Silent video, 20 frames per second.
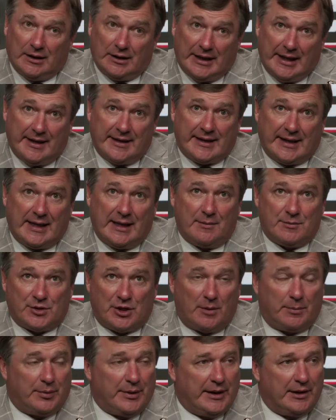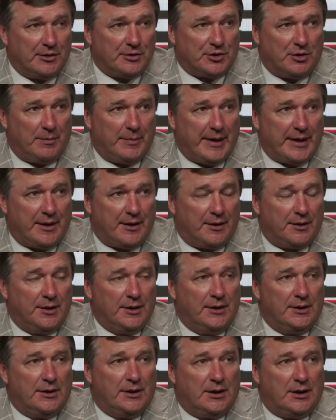A lot of times our players are better
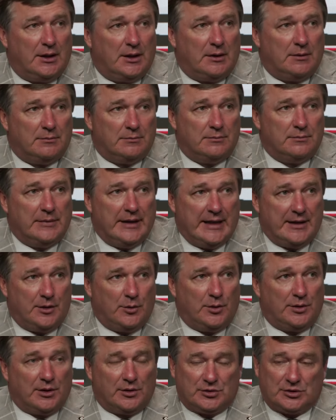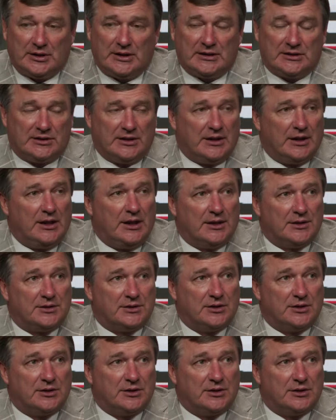at doing those things than us.